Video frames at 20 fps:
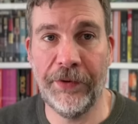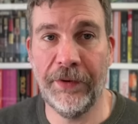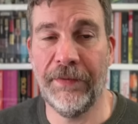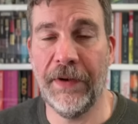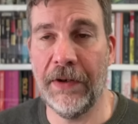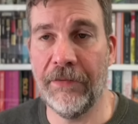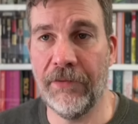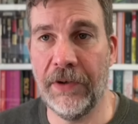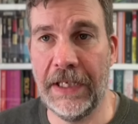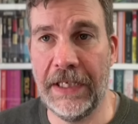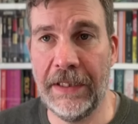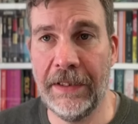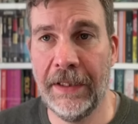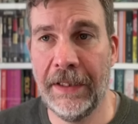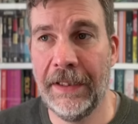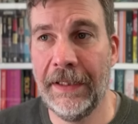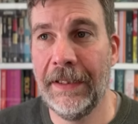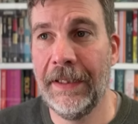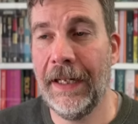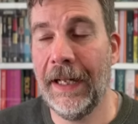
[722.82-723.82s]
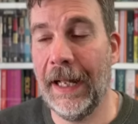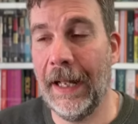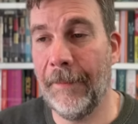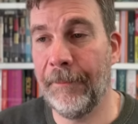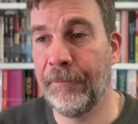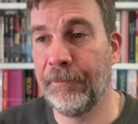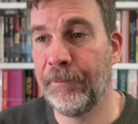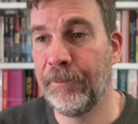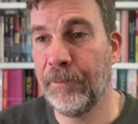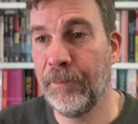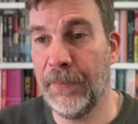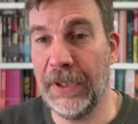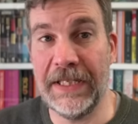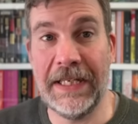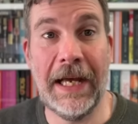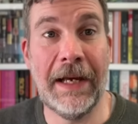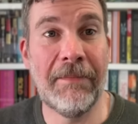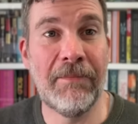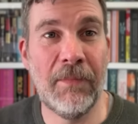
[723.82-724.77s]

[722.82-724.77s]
a fun read. But yeah,